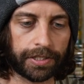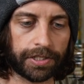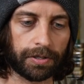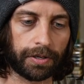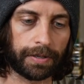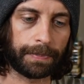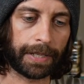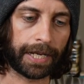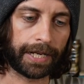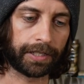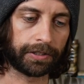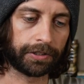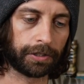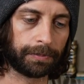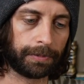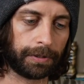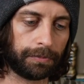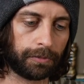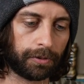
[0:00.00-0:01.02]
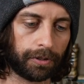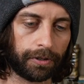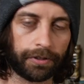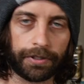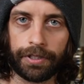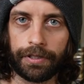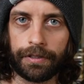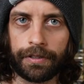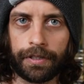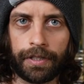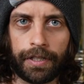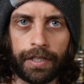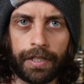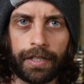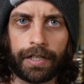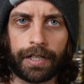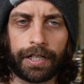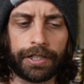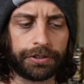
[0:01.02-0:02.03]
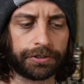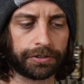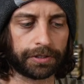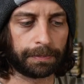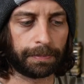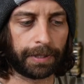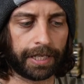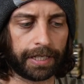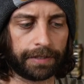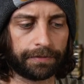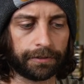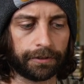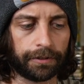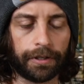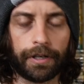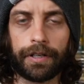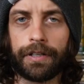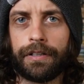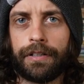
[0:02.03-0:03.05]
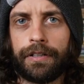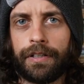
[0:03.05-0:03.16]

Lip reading: so I paid a little bit more than I usually pay for